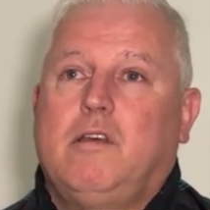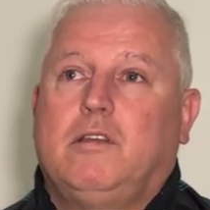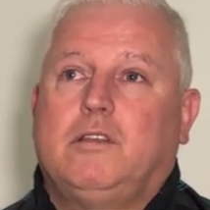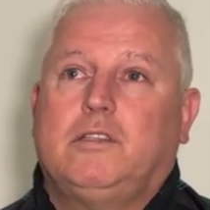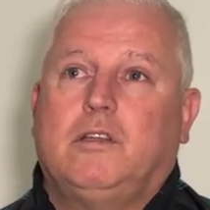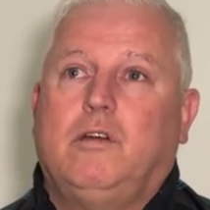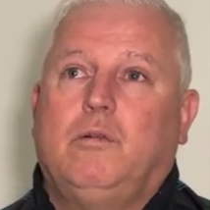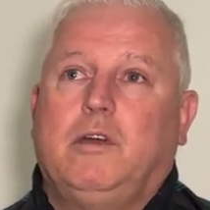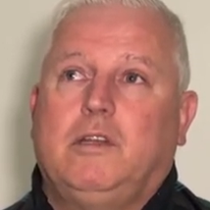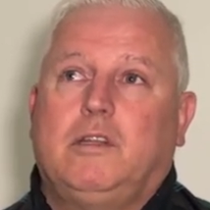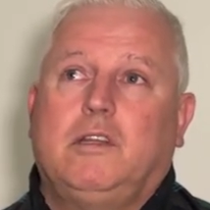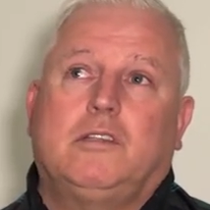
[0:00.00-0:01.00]
So, and
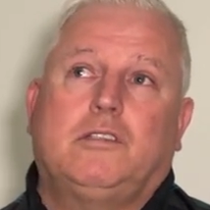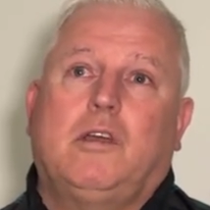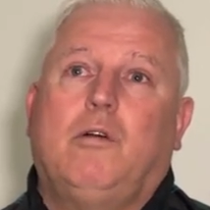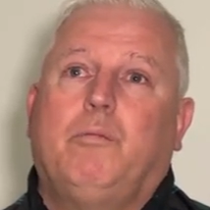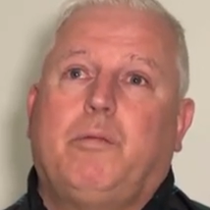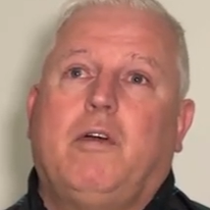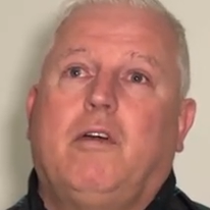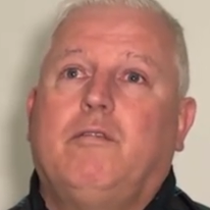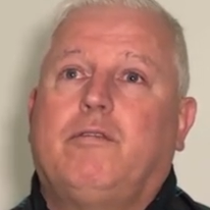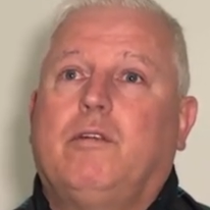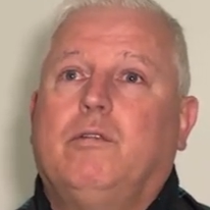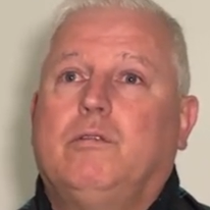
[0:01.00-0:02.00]
I think it's so important
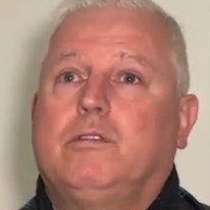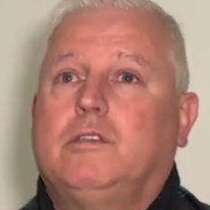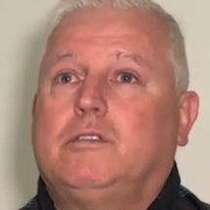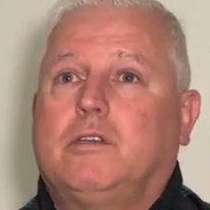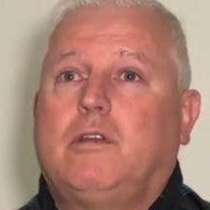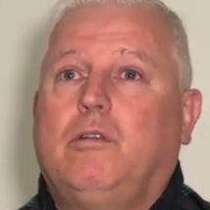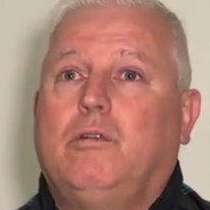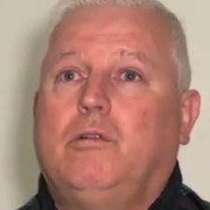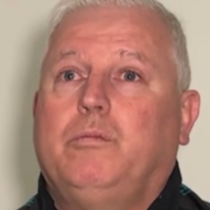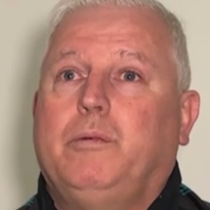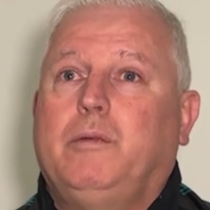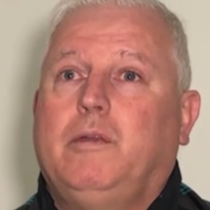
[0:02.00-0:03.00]
for us as a club